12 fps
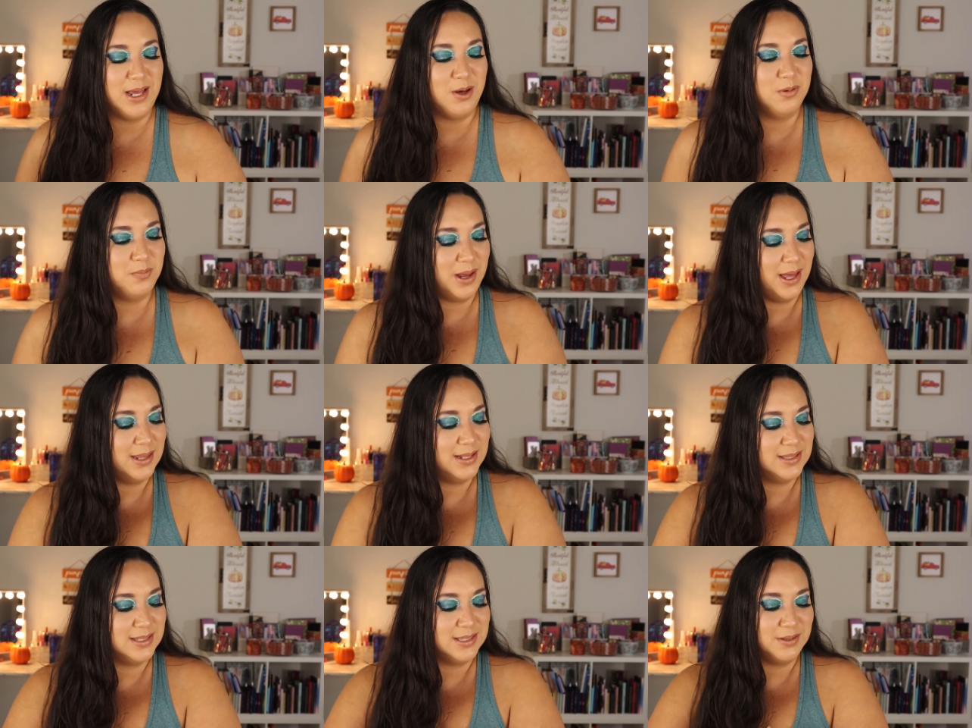out with
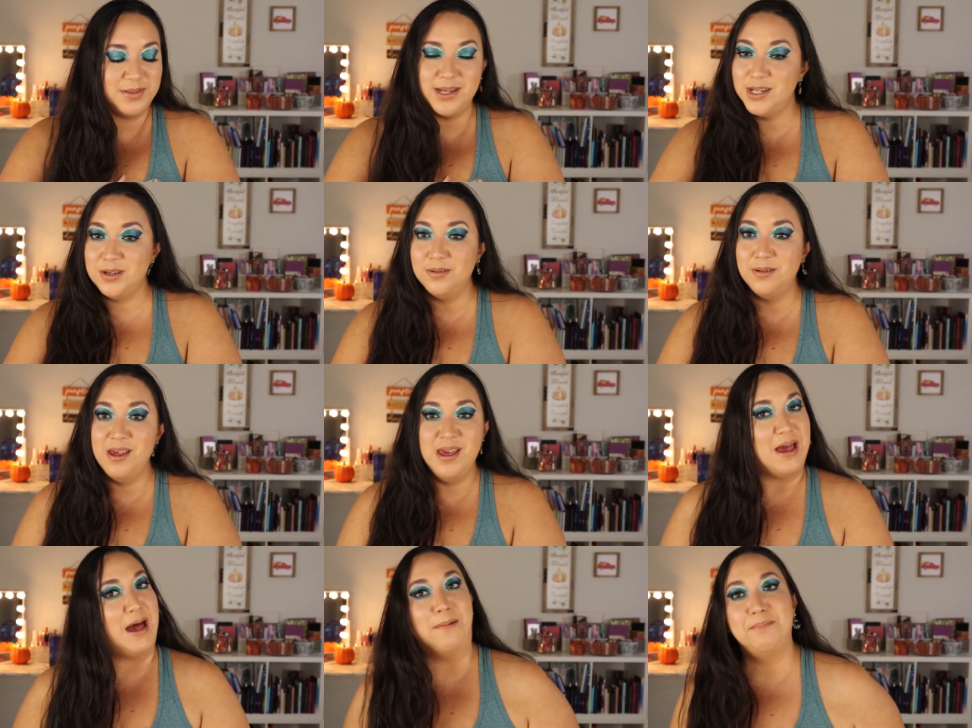palettes because if they do,
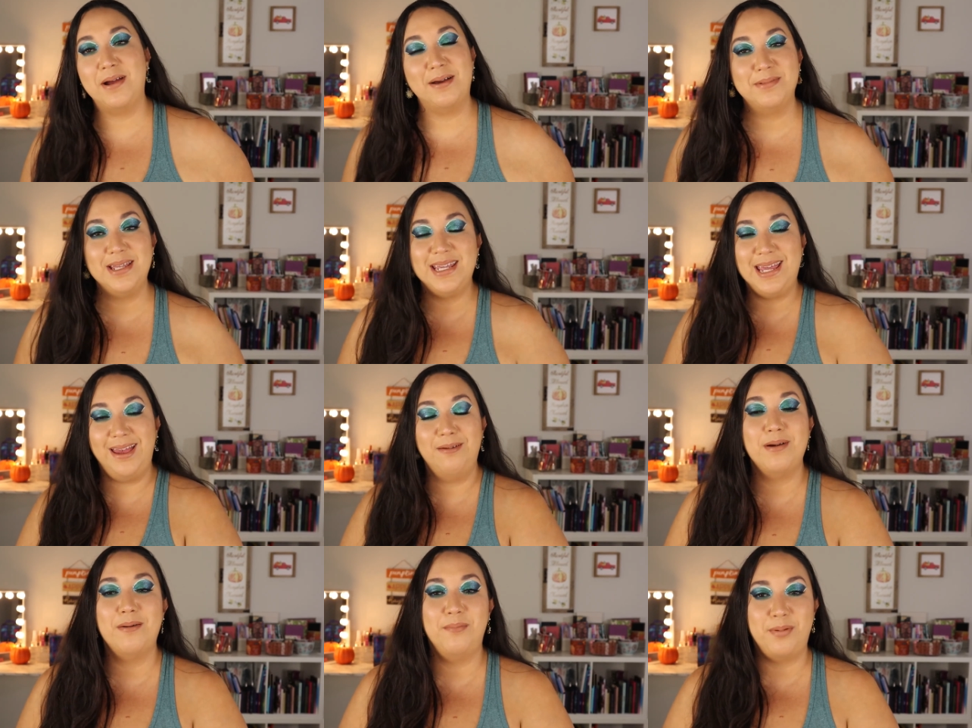I'll probably
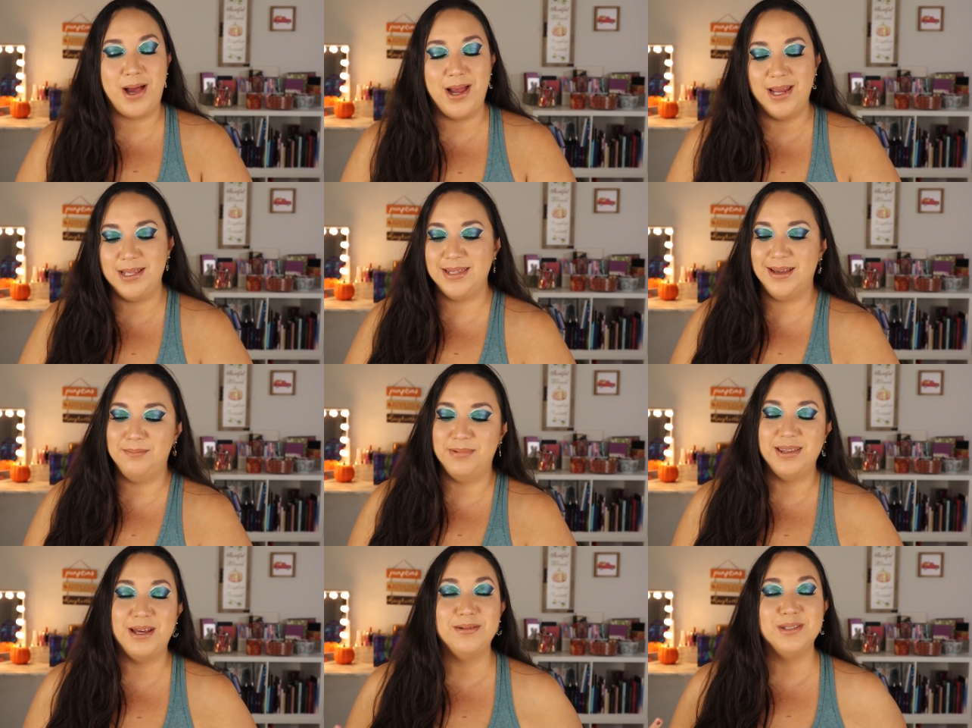keep buying them. But
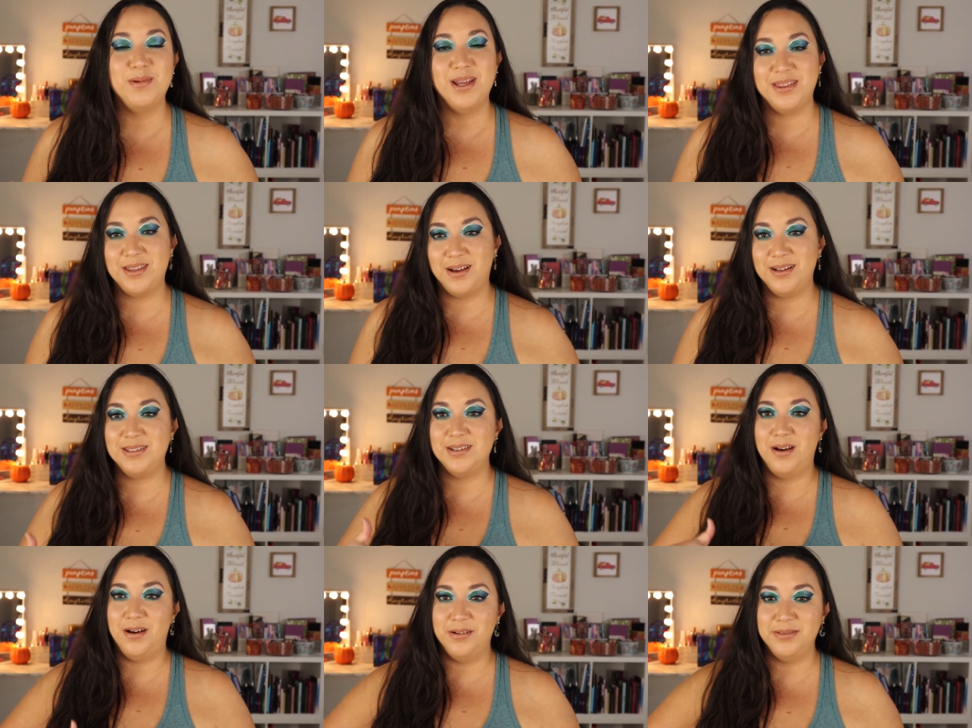that was my thoughts
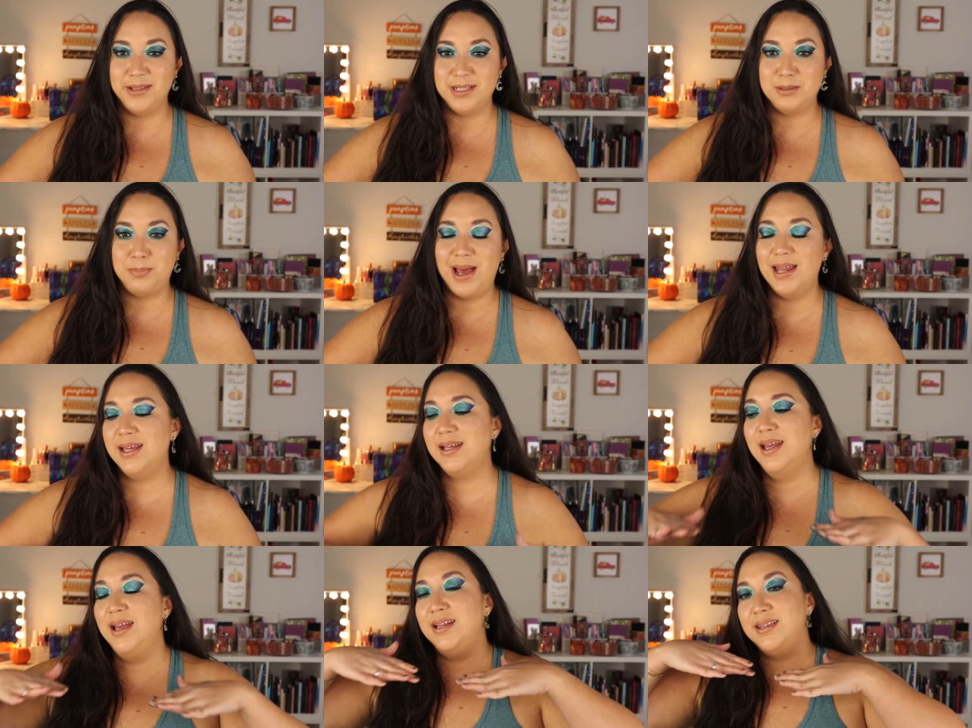on this palette.
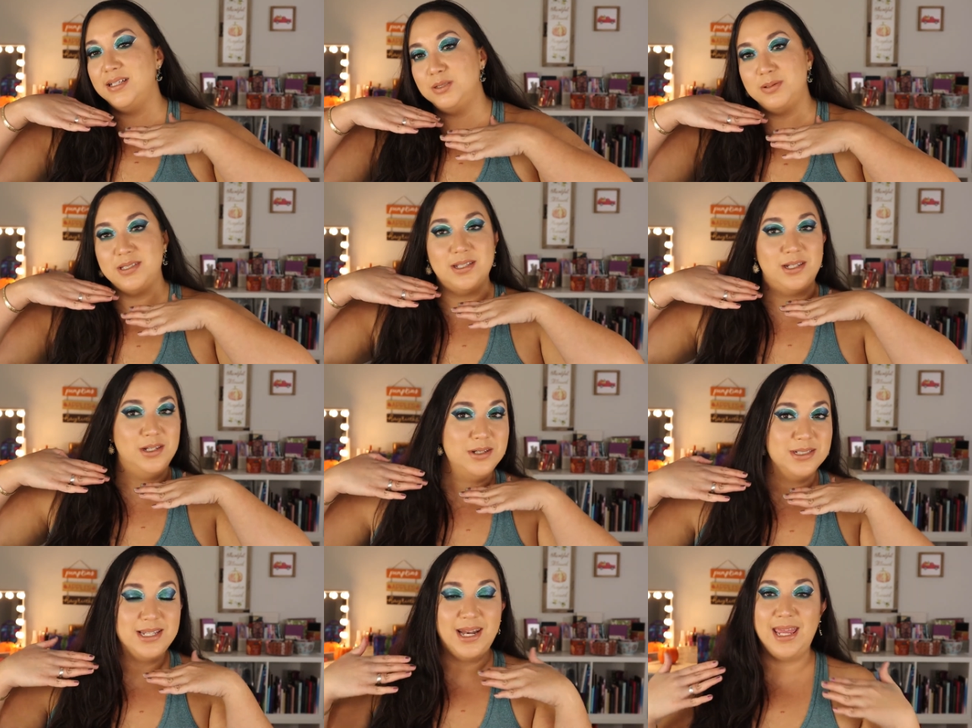This was the
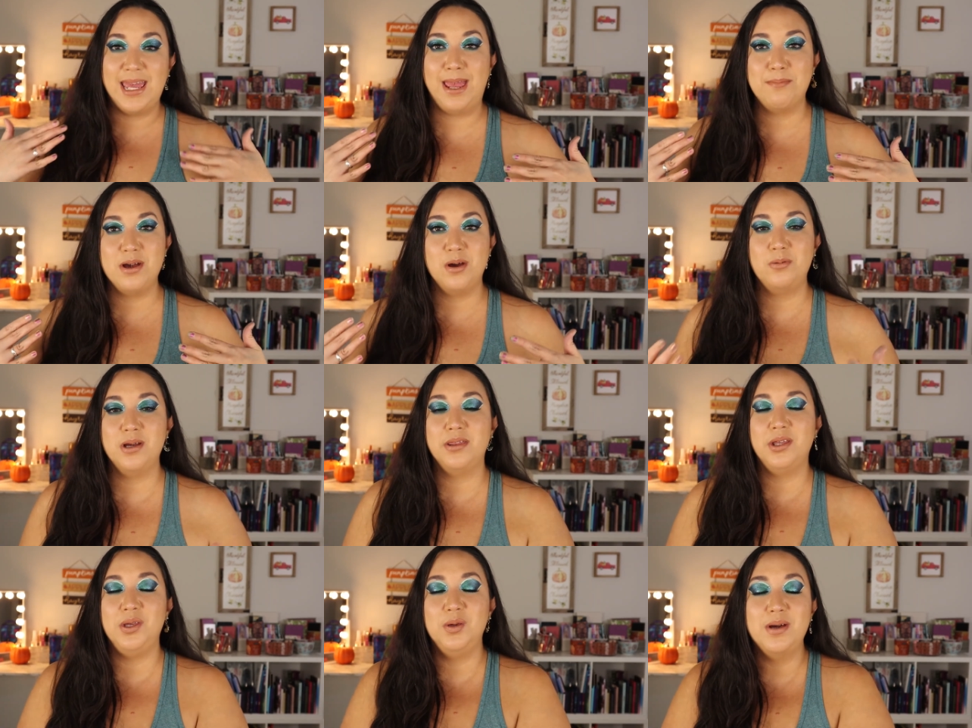looks that I came out with.
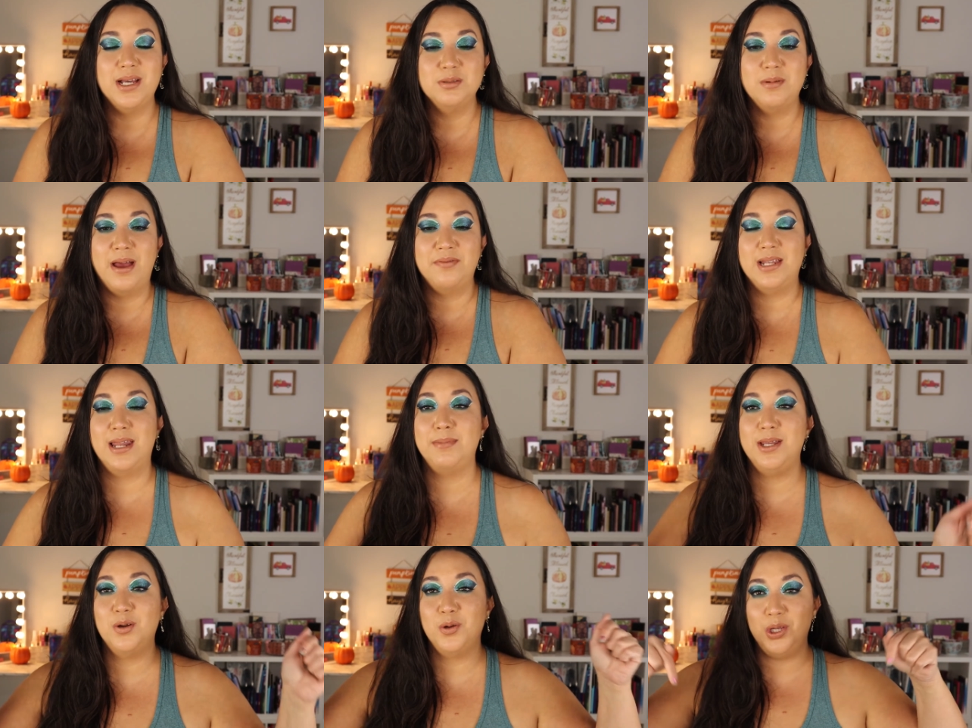You guys will have to let me
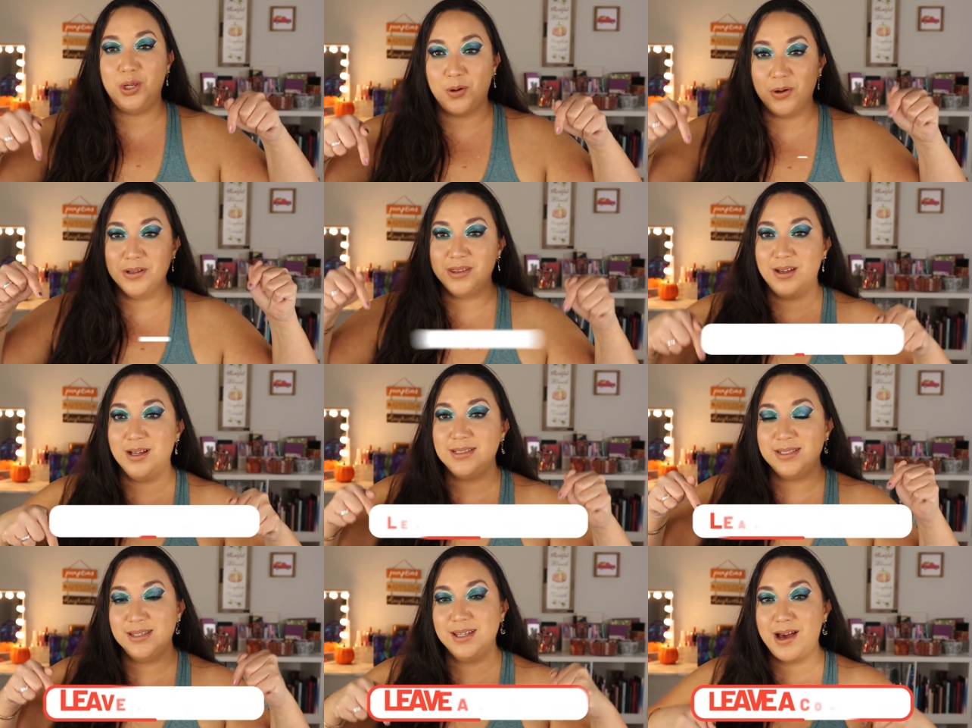know your thoughts
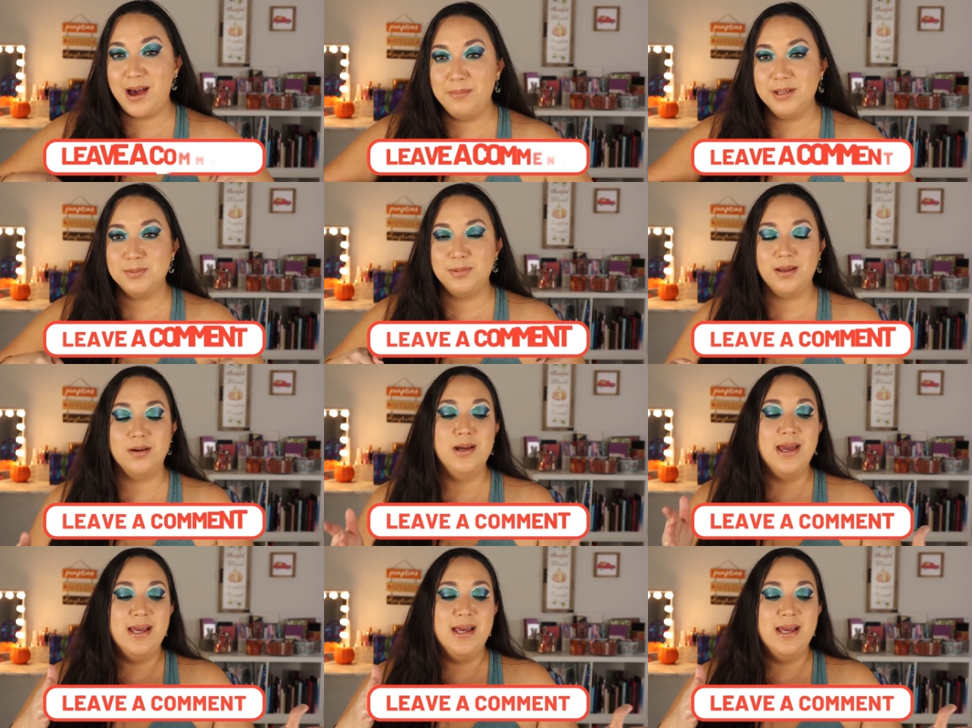in the comments below.